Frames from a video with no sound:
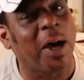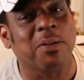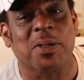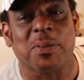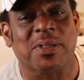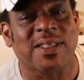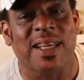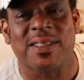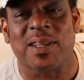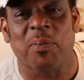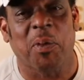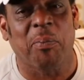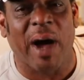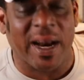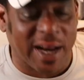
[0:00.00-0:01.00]
you know I was gonna say
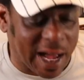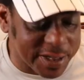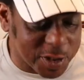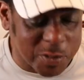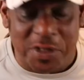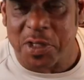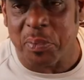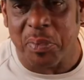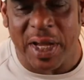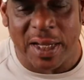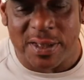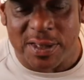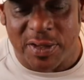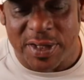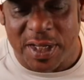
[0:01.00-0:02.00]
something about it. I knew what you
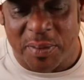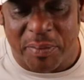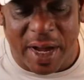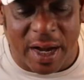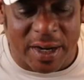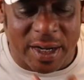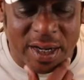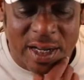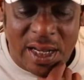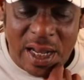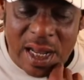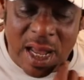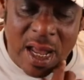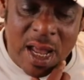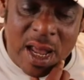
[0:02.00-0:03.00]
meant, so it didn't matter.
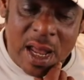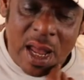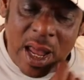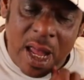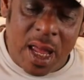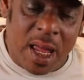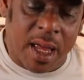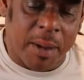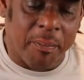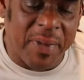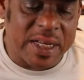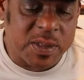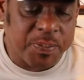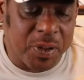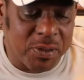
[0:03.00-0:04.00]

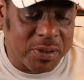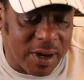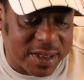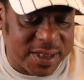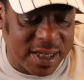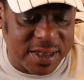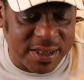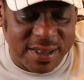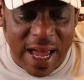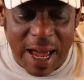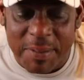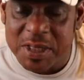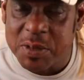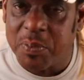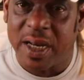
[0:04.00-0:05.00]
Ms. Poulard says
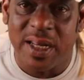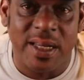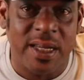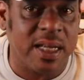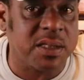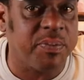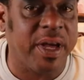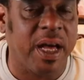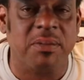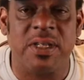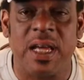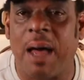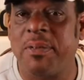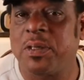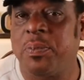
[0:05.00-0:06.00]
time is money. Yes, ma'am,
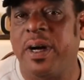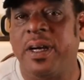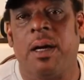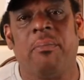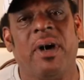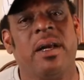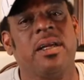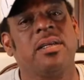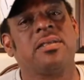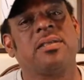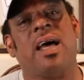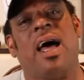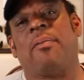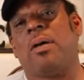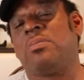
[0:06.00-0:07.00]
time is money and money is
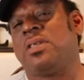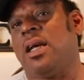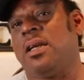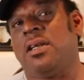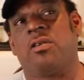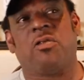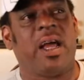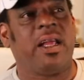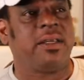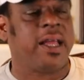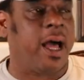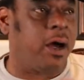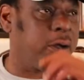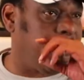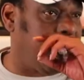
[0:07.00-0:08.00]
time. I'm telling you right
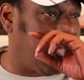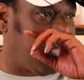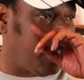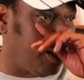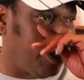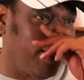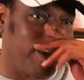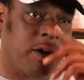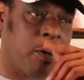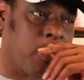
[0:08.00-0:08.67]
now, it, you